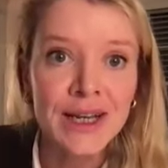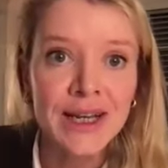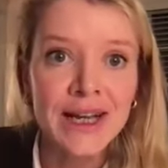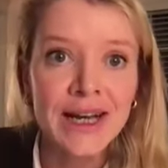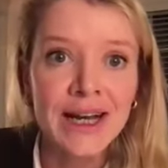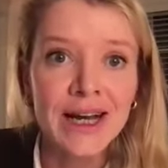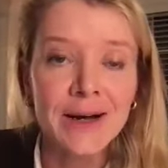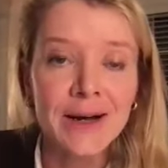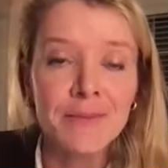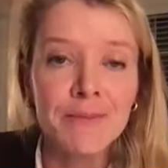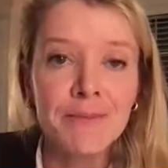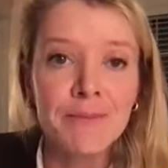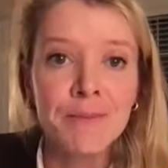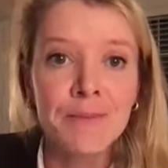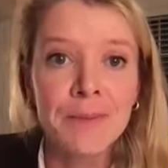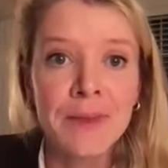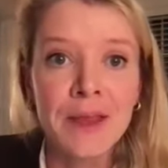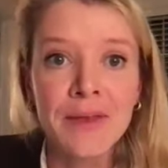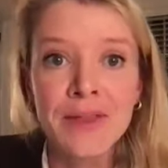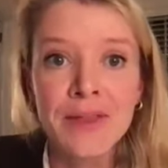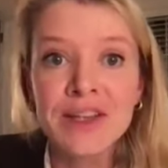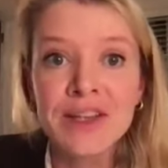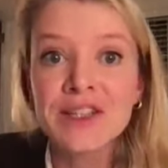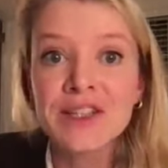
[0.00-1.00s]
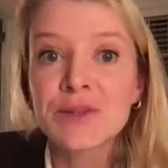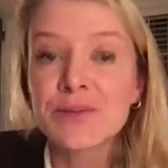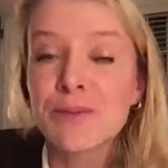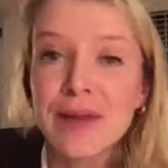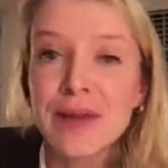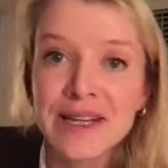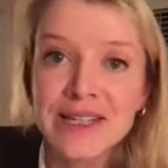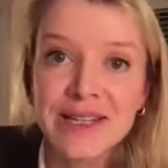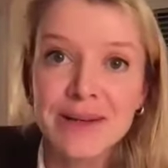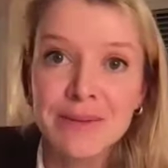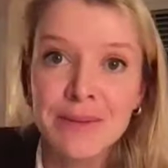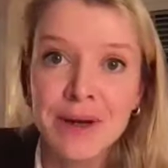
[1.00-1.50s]
Um, and these
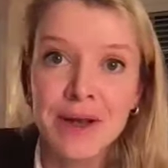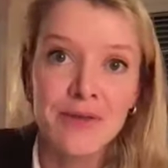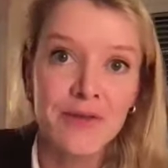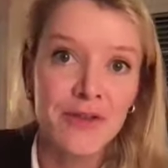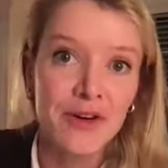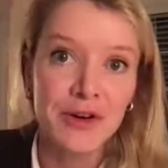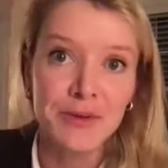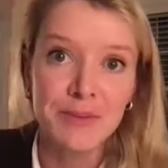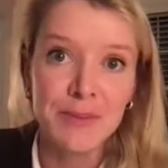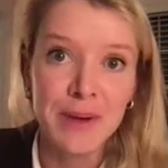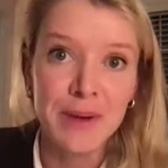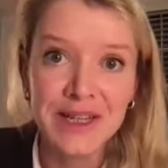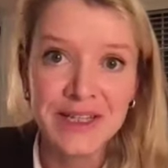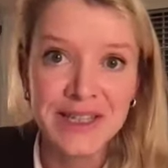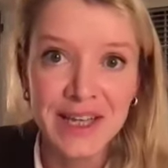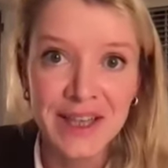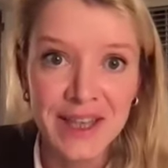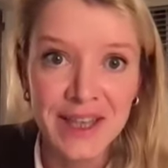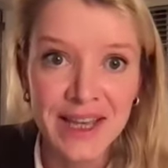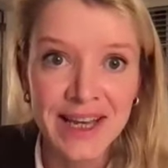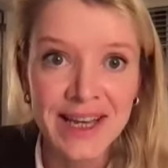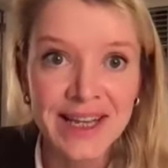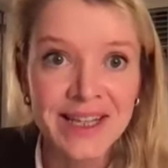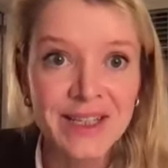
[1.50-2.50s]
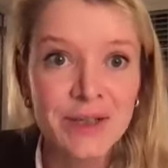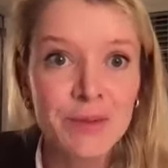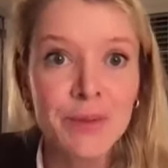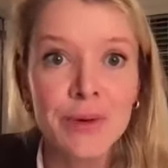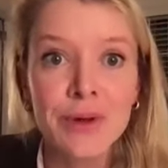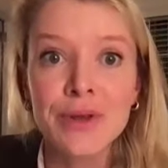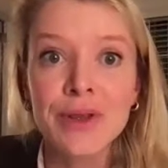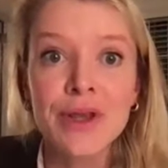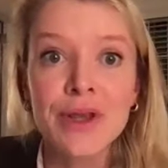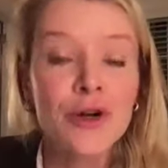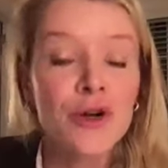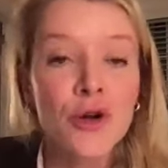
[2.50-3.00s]
may seem like very basic things,
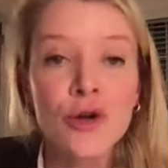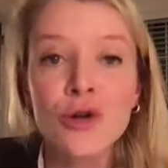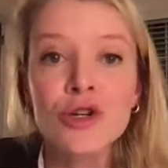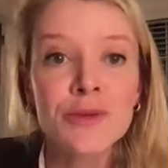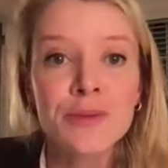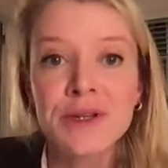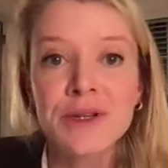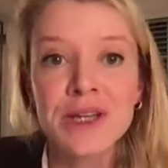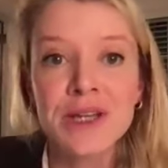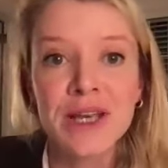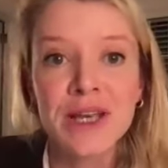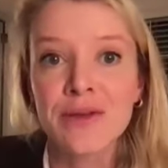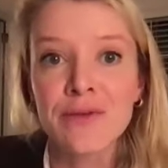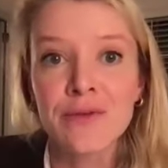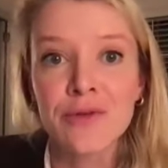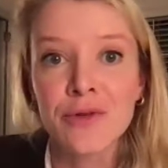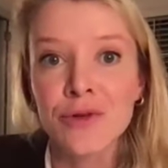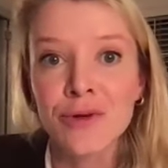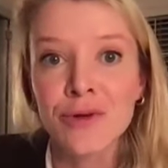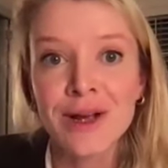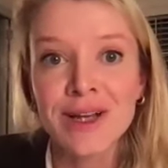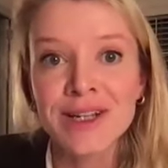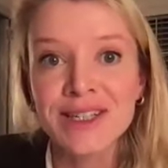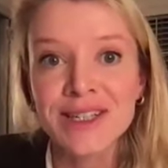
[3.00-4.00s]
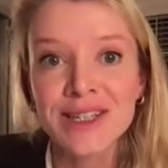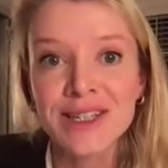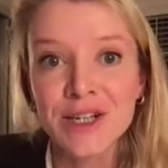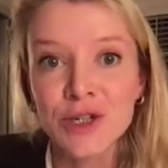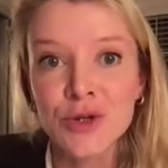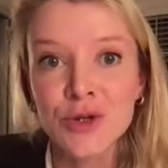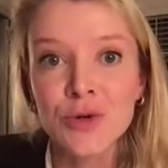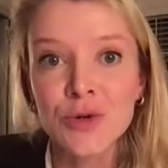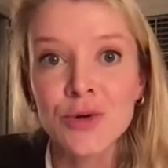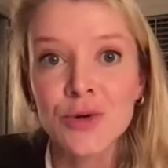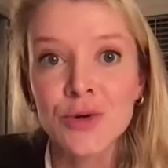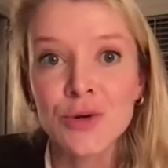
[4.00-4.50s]
but they're not to be taken for granted
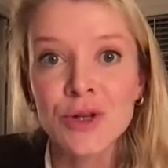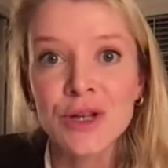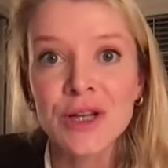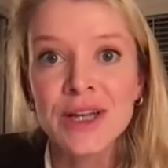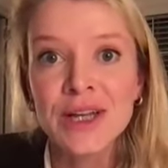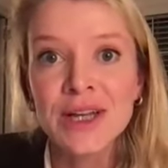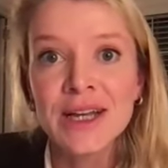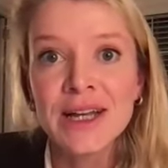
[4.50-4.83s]
at all.